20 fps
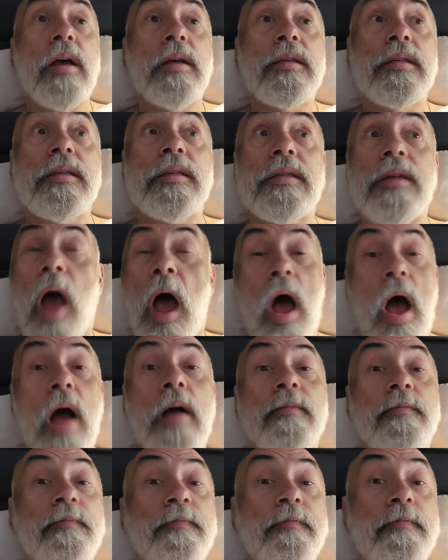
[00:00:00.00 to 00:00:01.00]
So
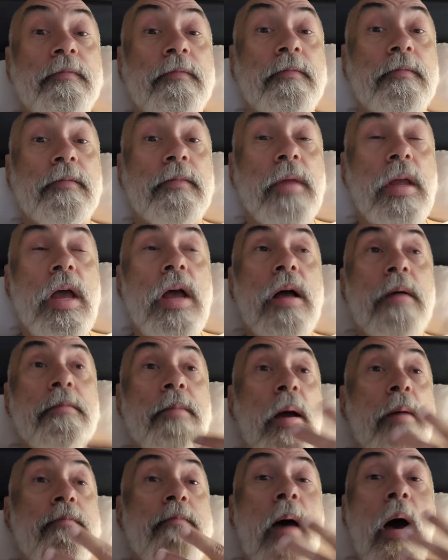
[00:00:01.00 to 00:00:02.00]

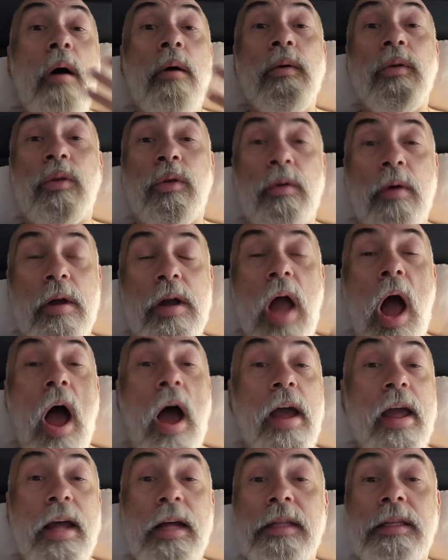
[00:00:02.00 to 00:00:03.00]
my mouth
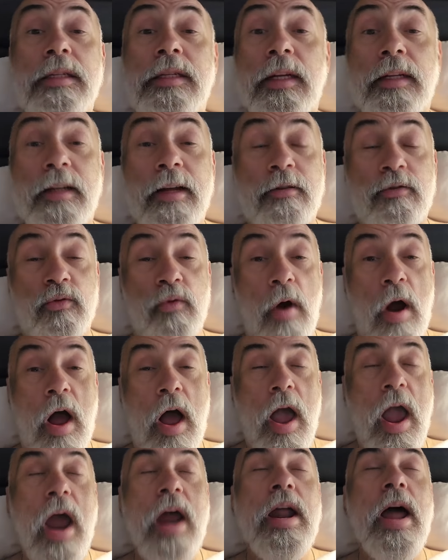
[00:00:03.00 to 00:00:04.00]
got instantly
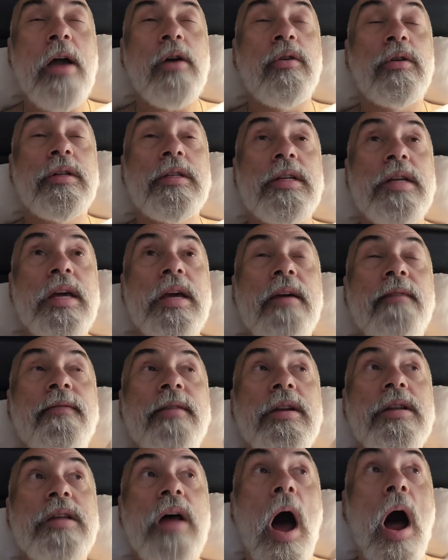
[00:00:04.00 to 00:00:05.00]
dry, and I couldn't
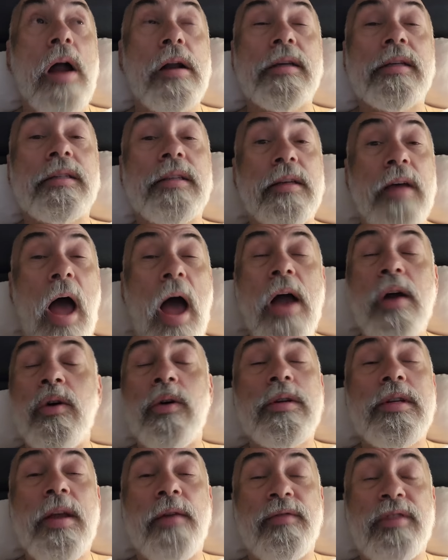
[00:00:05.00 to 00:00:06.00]
even, honestly, I
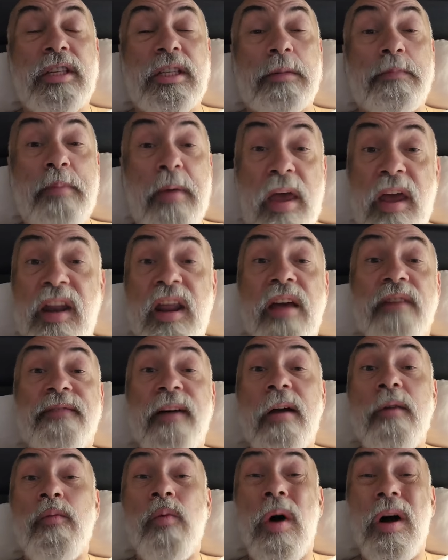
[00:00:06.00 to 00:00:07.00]
couldn't have spit
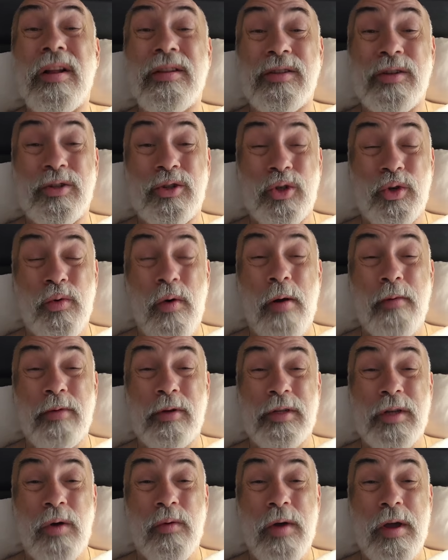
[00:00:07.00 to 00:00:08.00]
if I wanted to. I
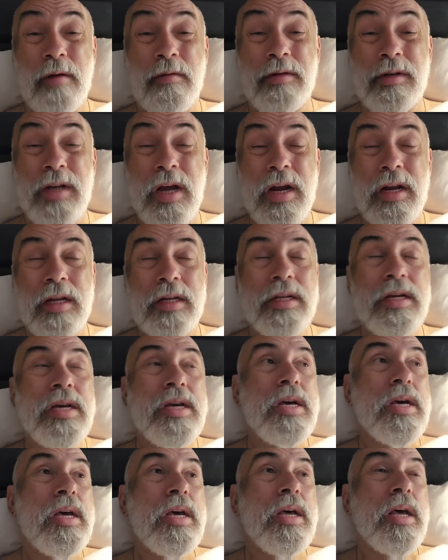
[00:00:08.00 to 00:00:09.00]
was so irritated.
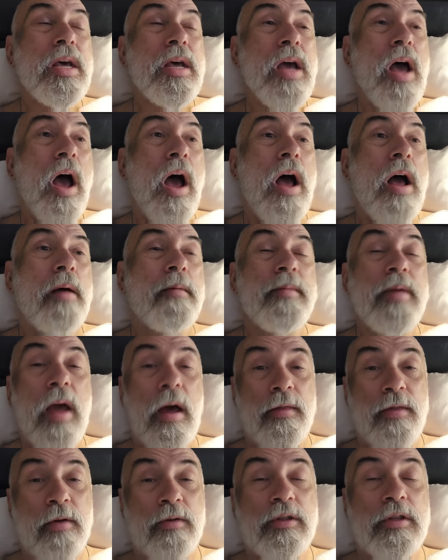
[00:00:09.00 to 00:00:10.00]
Uh,
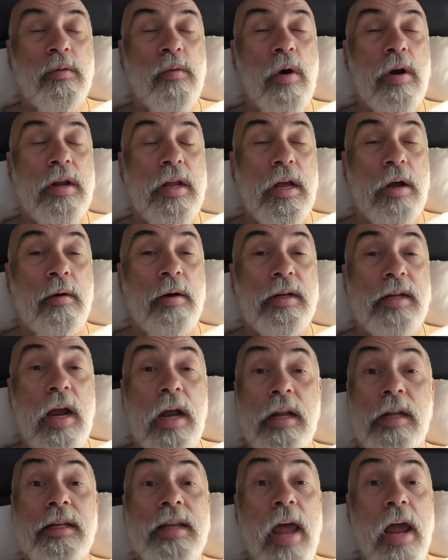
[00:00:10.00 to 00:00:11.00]
yeah, there's the word
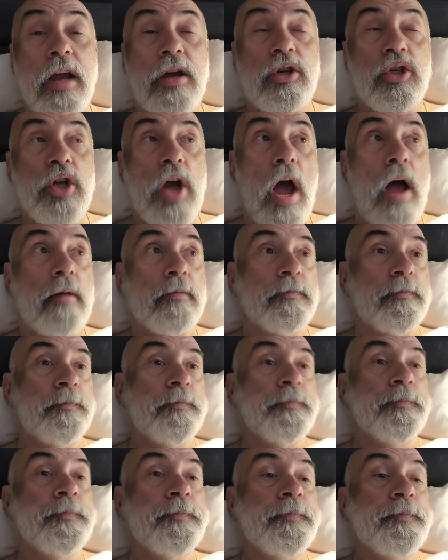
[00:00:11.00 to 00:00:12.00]
irritated. Take a shot.